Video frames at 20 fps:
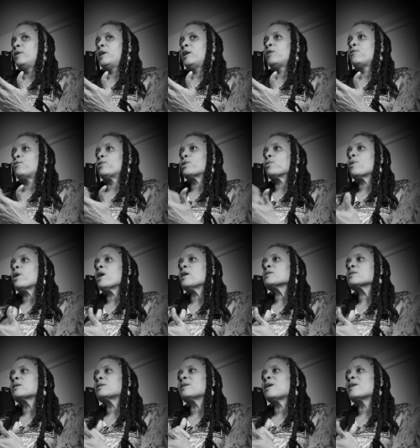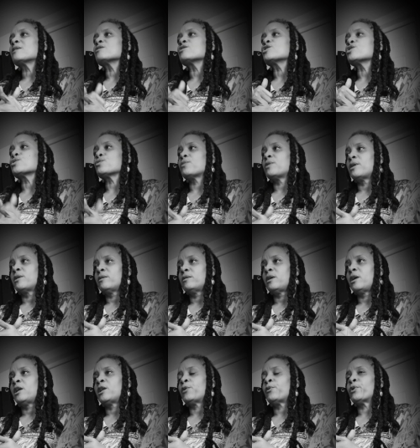It requires a lot of
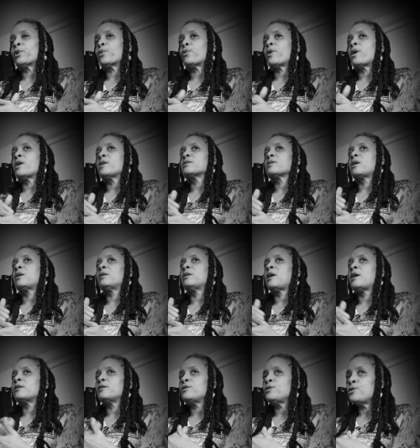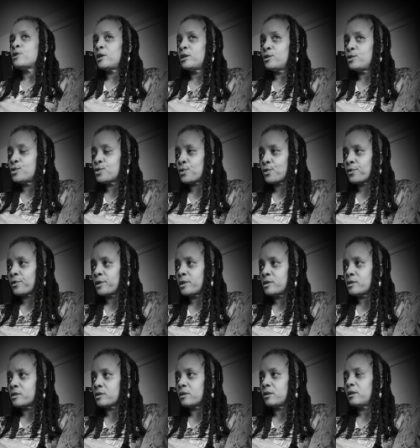strength, and it requires a lot of
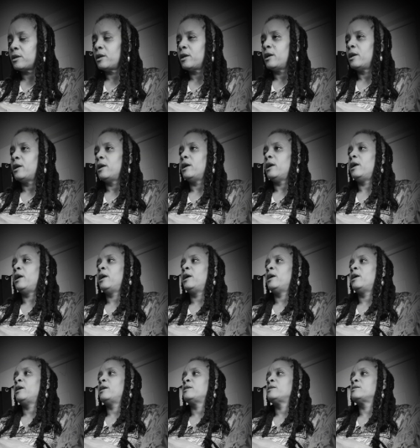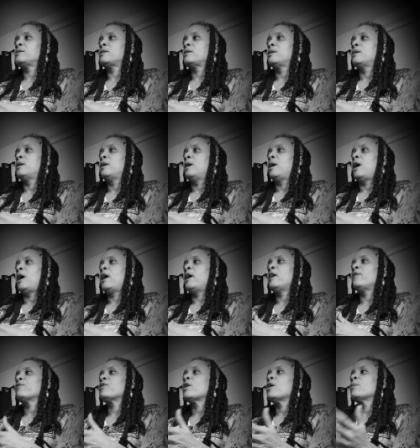endurance, and I
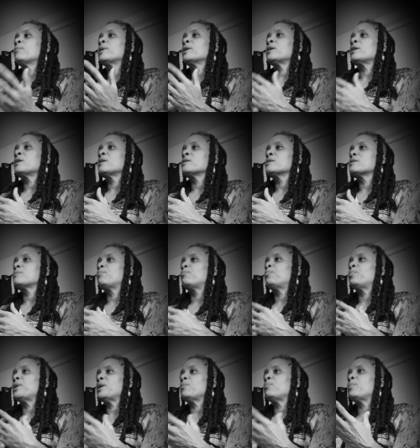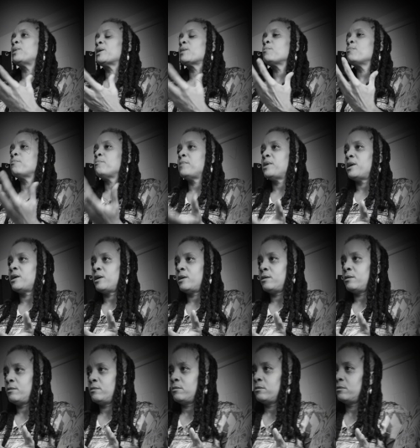have come against big
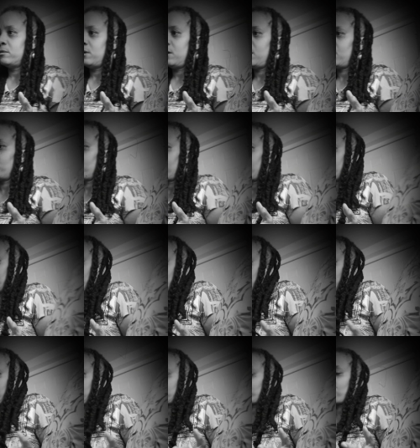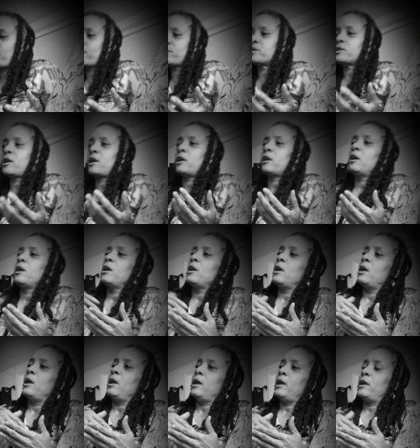men, all right, as far as like
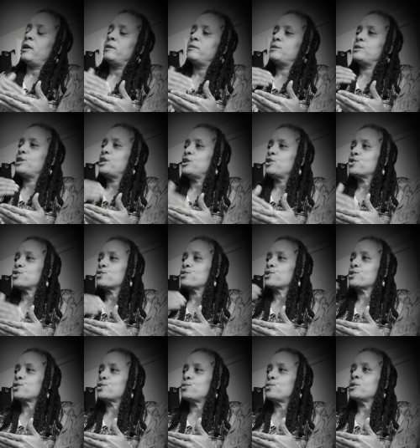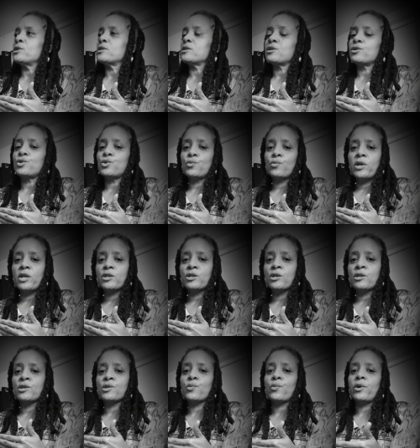in teacher-student
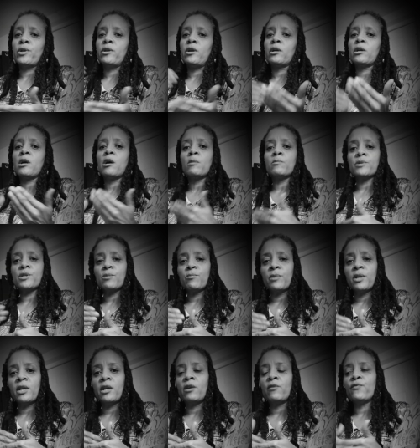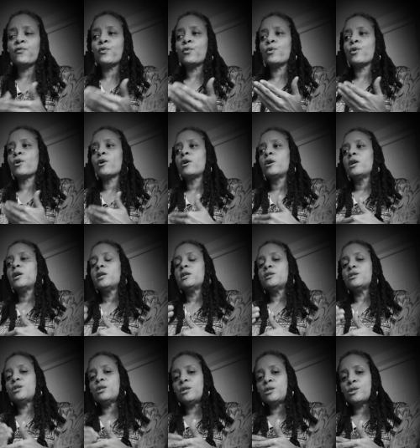situations where they'll come to me for
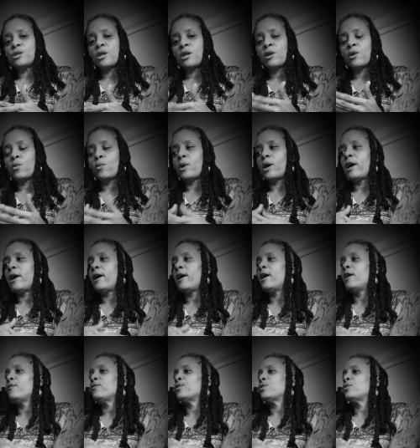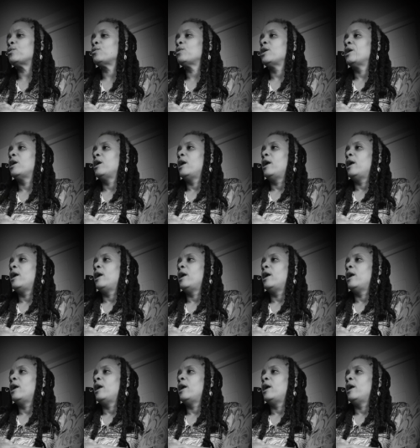teaching or what have you,